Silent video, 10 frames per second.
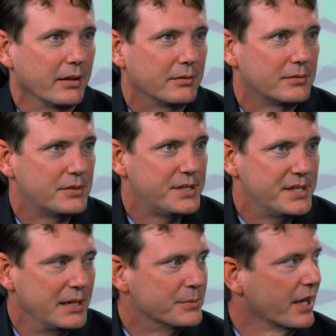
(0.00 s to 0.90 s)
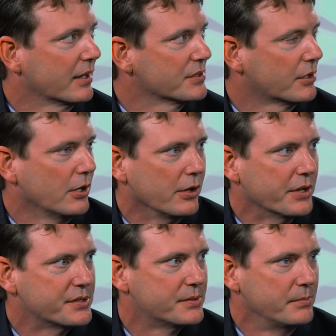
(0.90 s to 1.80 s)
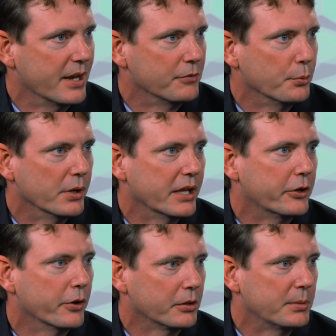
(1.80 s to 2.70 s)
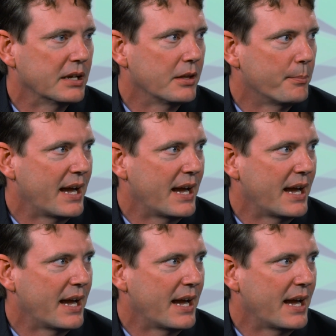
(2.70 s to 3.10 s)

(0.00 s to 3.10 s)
it seems like it's a call that's never really going to be in the